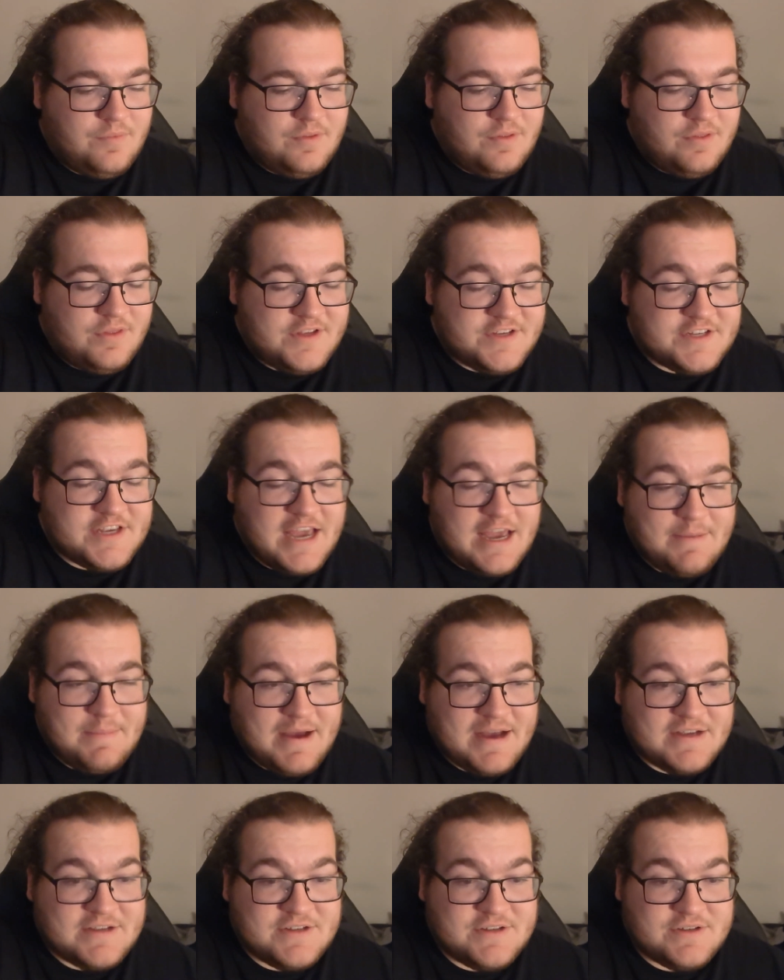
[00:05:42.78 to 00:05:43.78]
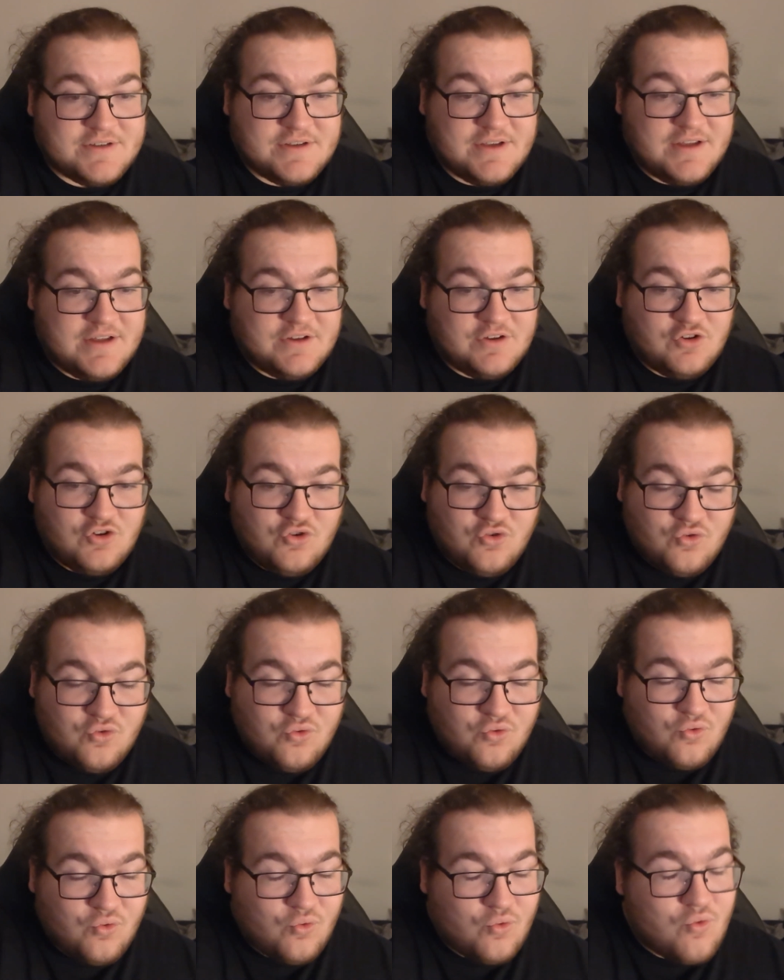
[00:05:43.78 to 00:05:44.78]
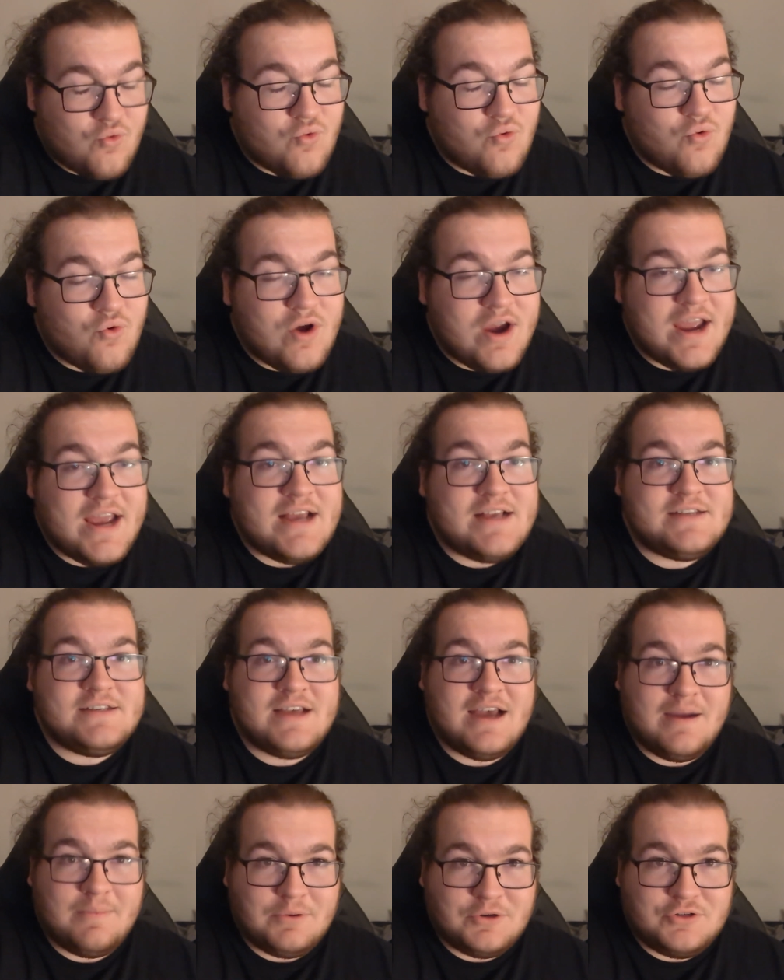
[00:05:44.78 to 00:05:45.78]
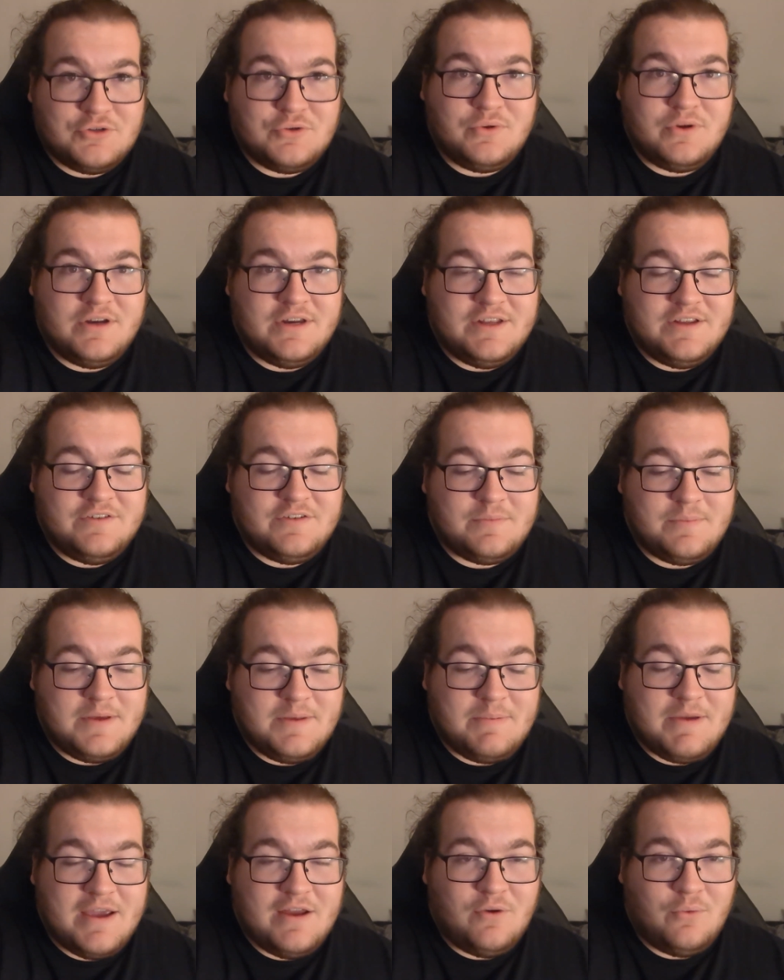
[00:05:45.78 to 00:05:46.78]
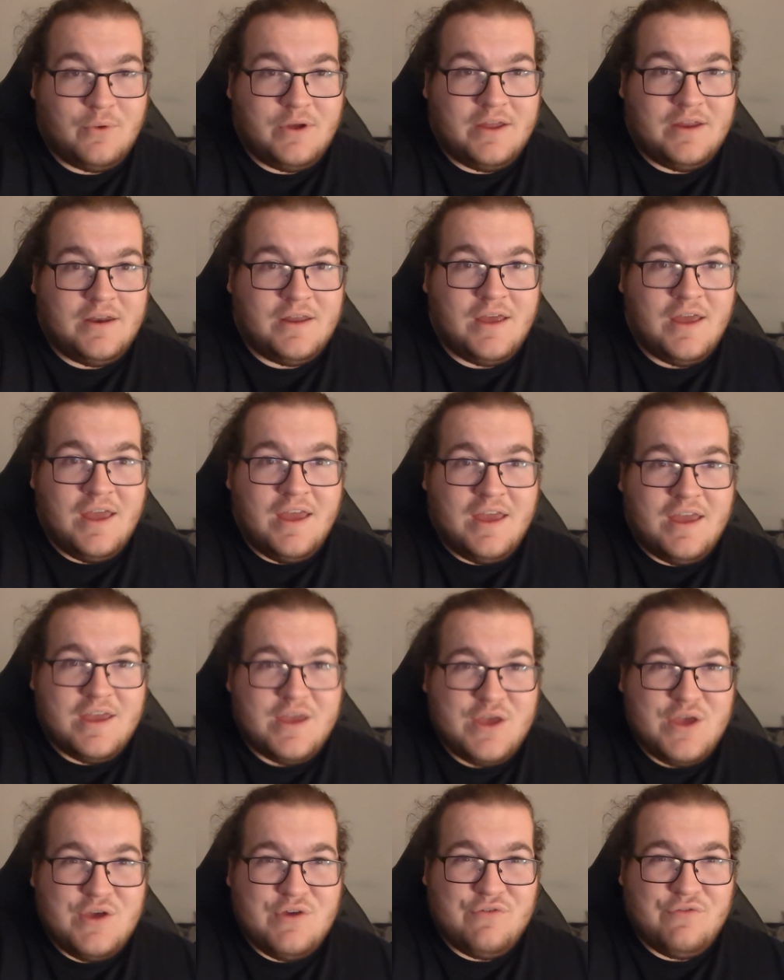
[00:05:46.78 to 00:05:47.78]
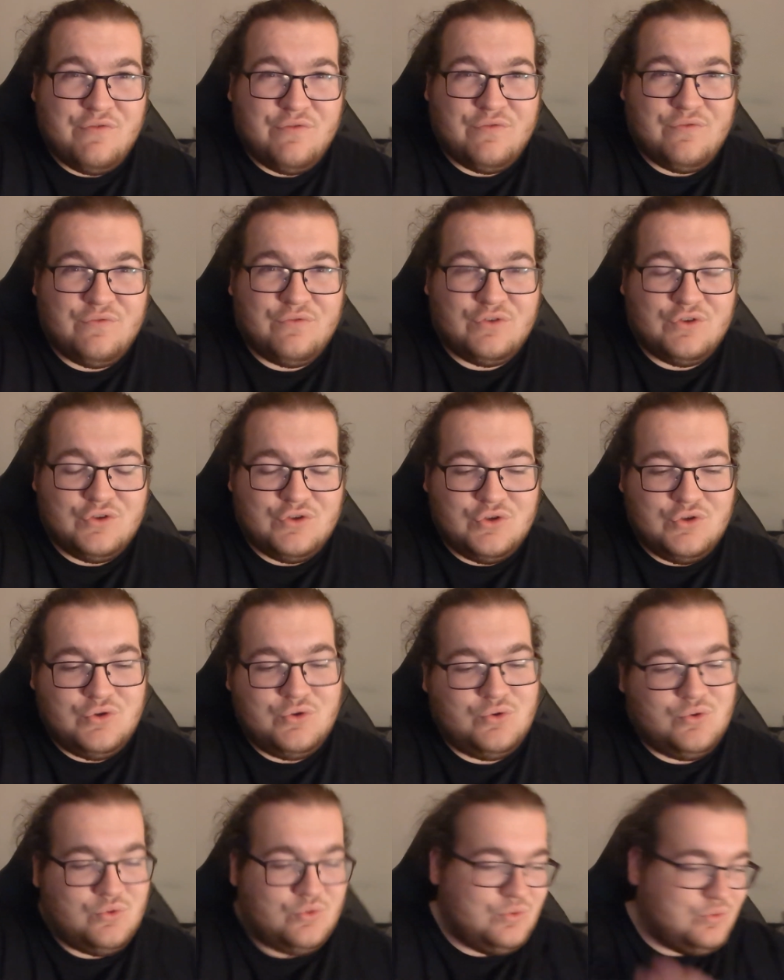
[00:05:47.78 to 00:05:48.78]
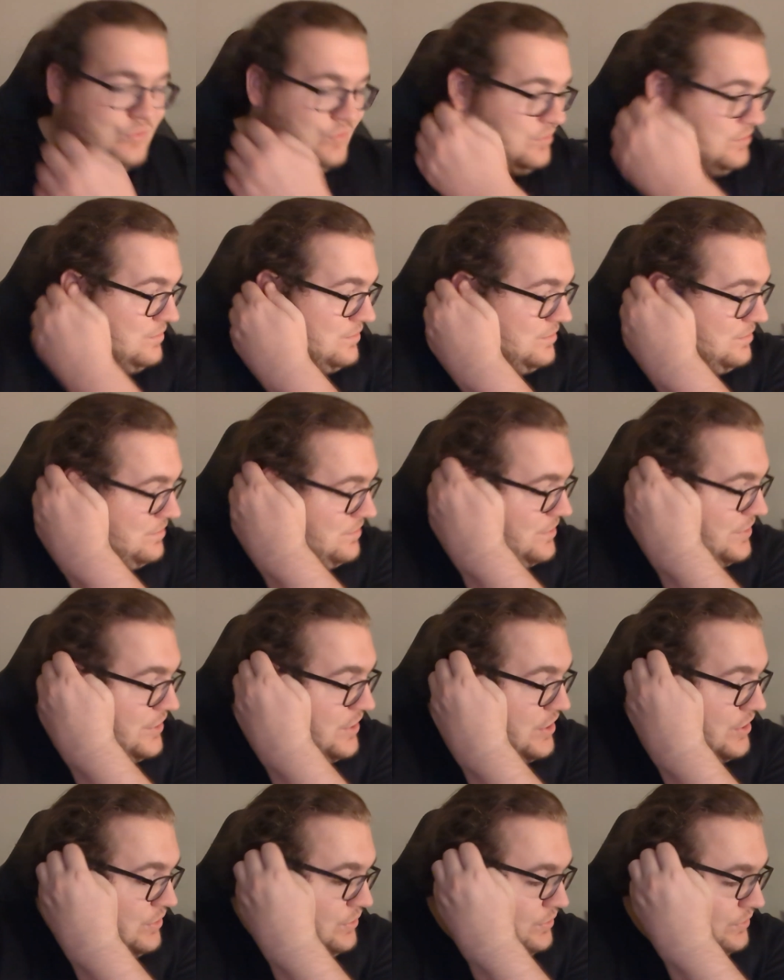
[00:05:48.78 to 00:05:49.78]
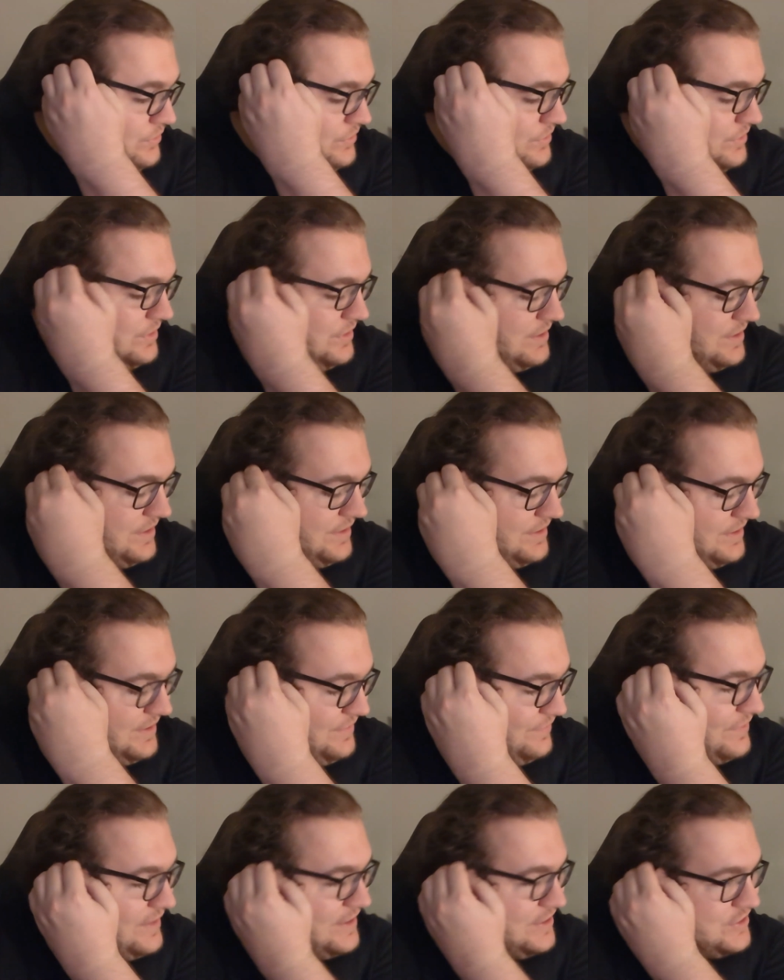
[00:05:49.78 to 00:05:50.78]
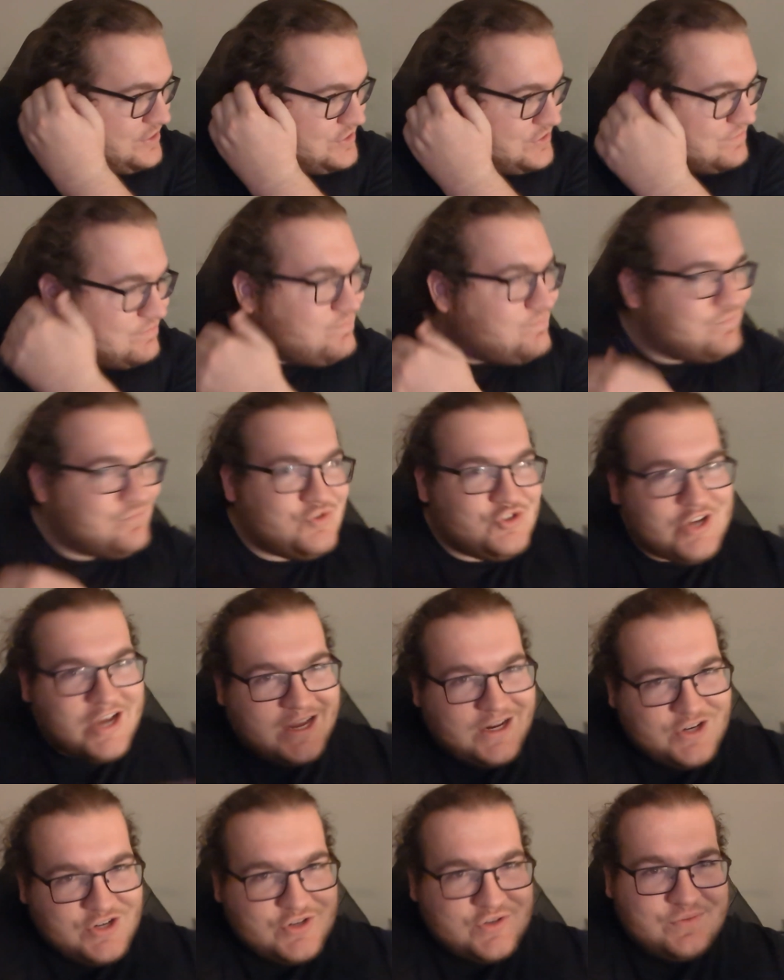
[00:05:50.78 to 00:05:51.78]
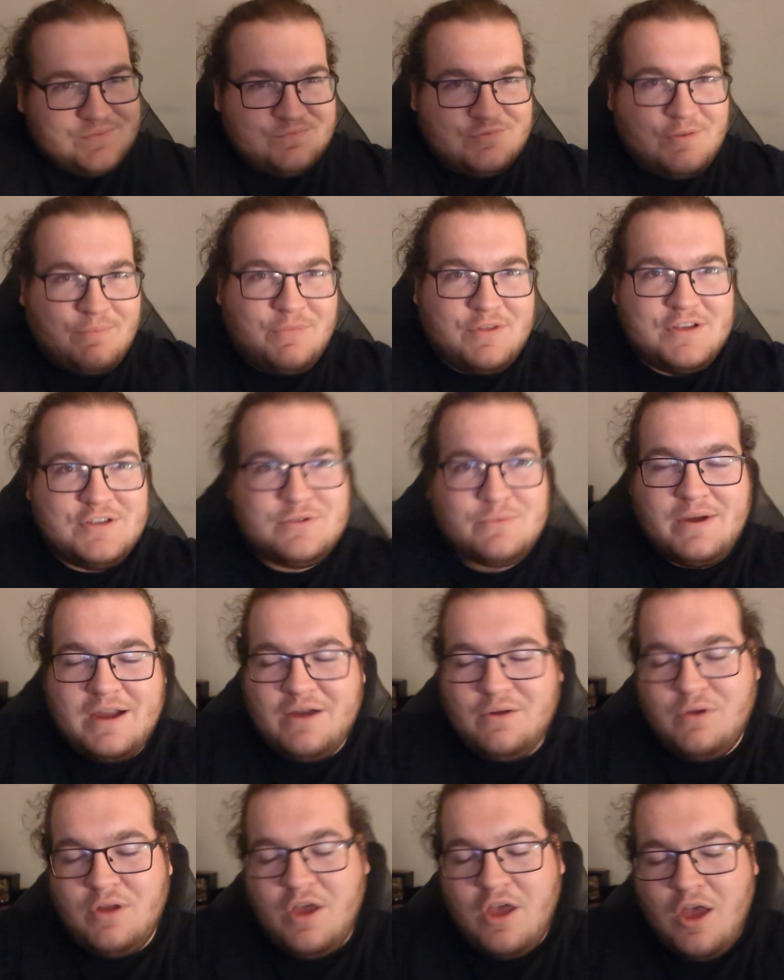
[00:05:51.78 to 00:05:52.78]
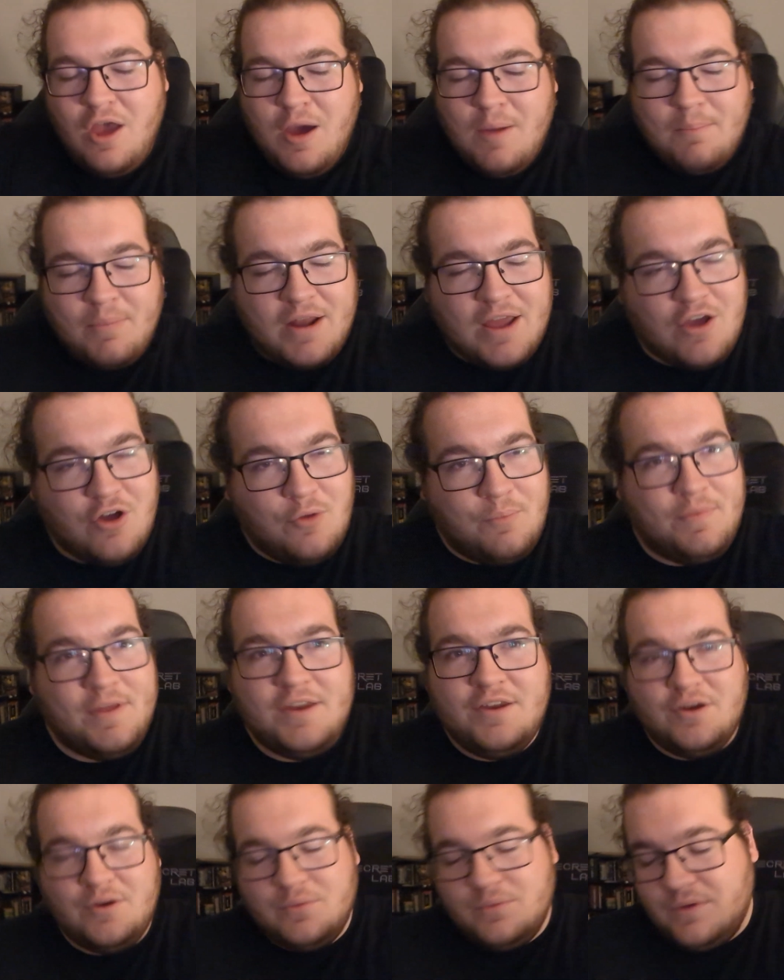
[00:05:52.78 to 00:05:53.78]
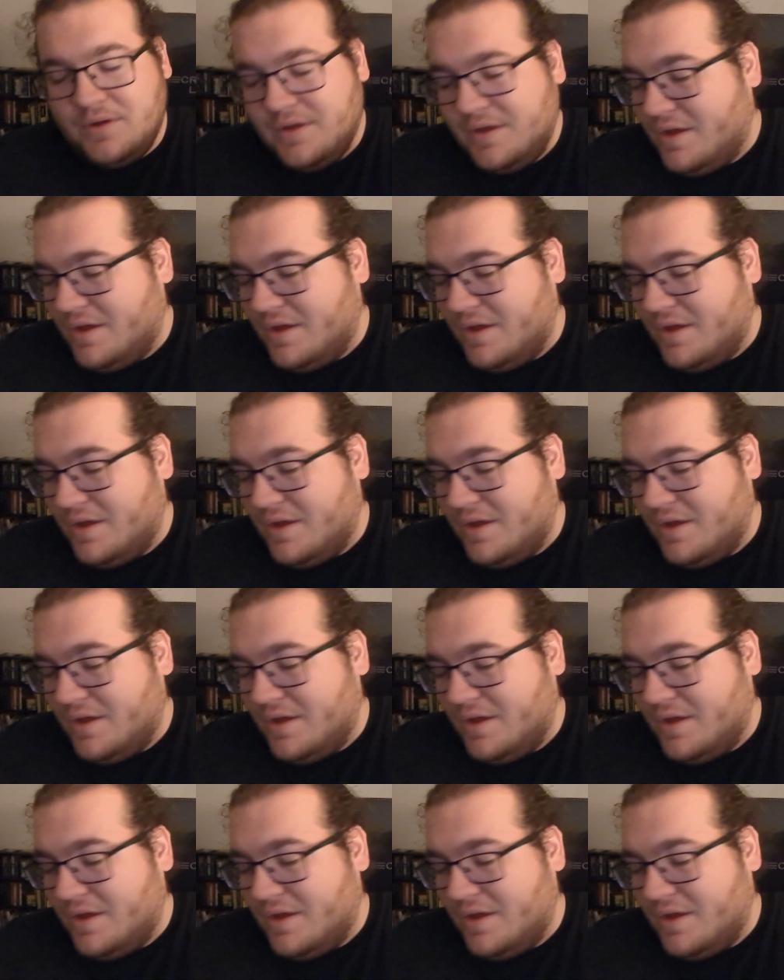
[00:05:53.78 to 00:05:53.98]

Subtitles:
This game has a crazy opportunity to be pay to win if you know, if they just change some things around, but I hope they don't.